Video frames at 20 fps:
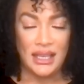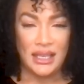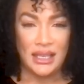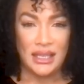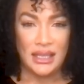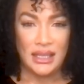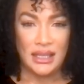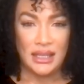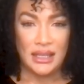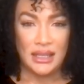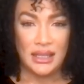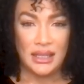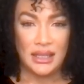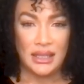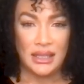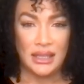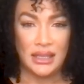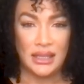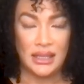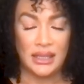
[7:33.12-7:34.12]

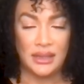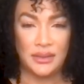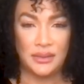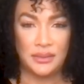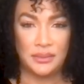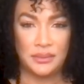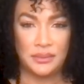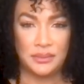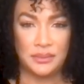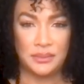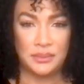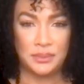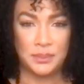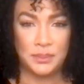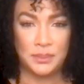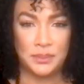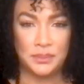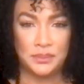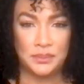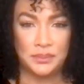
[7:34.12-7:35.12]

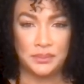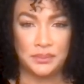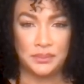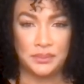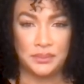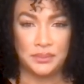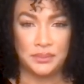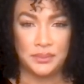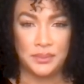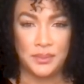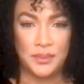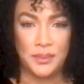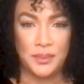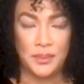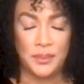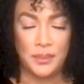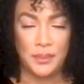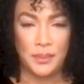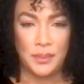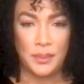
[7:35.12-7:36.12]

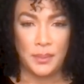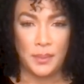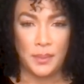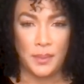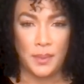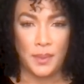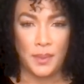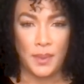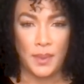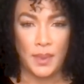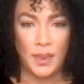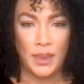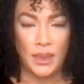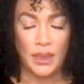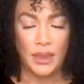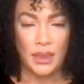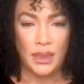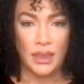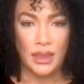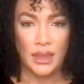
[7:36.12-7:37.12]

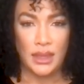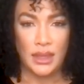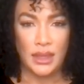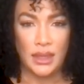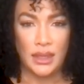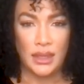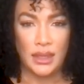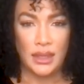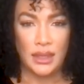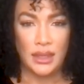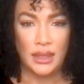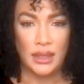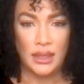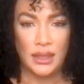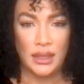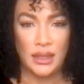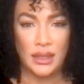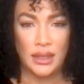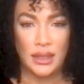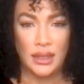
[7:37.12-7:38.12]

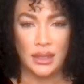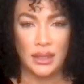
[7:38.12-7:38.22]
No words are spoken by the person on screen.